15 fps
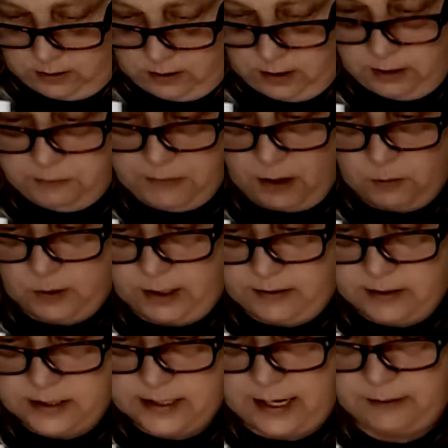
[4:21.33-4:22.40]
keep going in
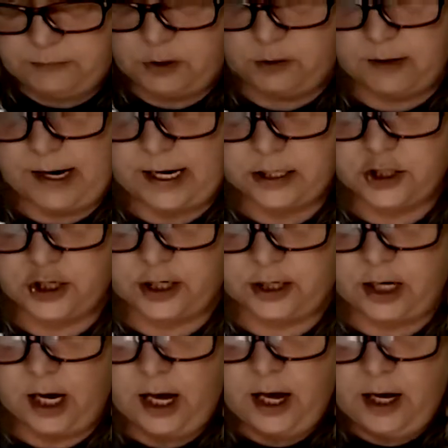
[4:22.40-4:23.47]
the same direction.
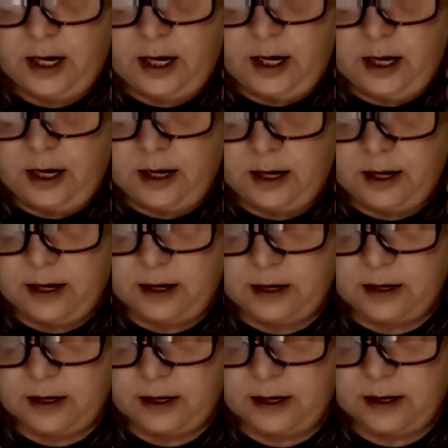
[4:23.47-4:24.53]

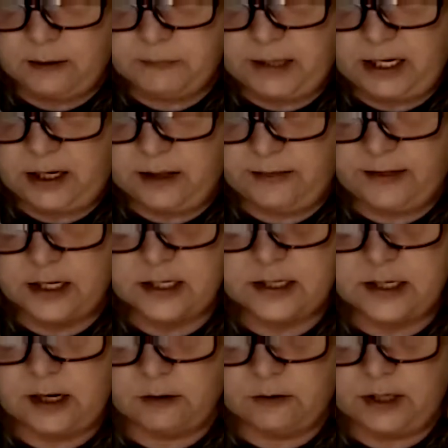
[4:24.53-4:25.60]
Get this
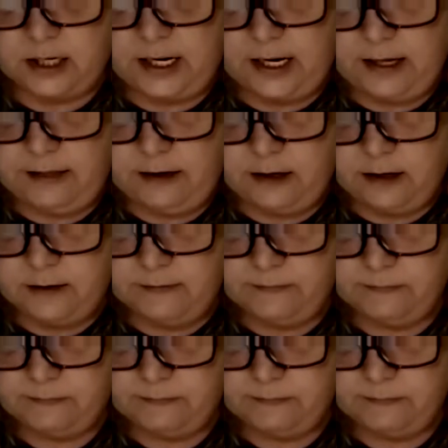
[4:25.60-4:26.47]
sewed together.